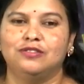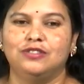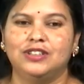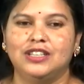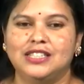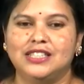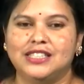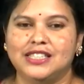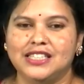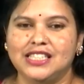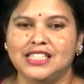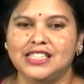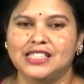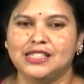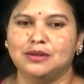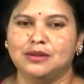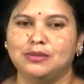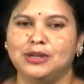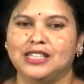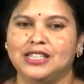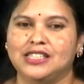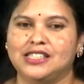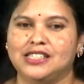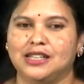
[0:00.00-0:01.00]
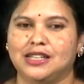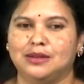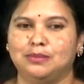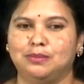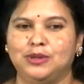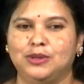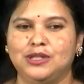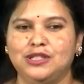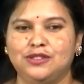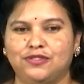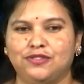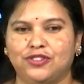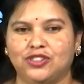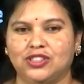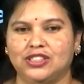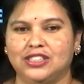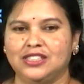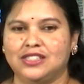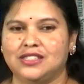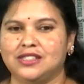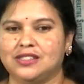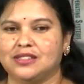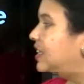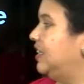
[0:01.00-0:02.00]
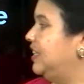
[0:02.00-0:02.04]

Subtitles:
We will see some examples for this.